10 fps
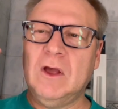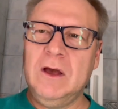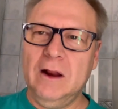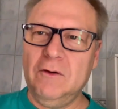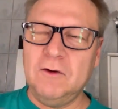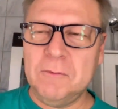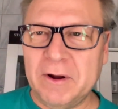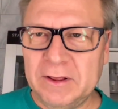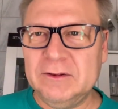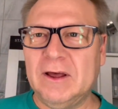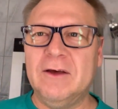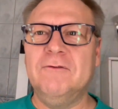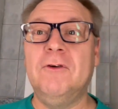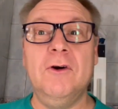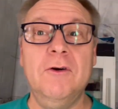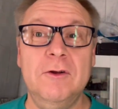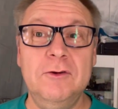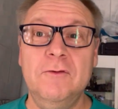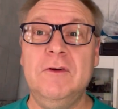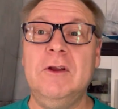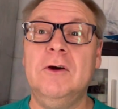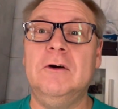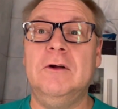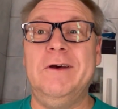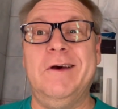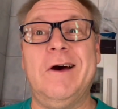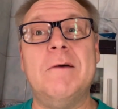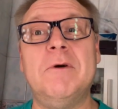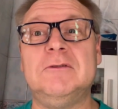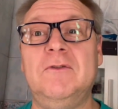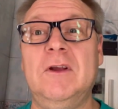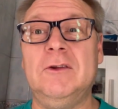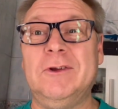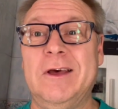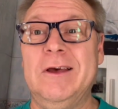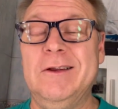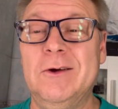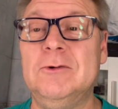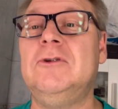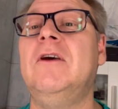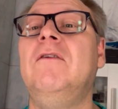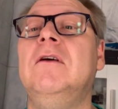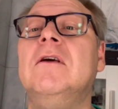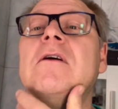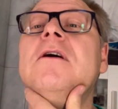Hello everybody, time for a new video. Unboxing video today, no shaving.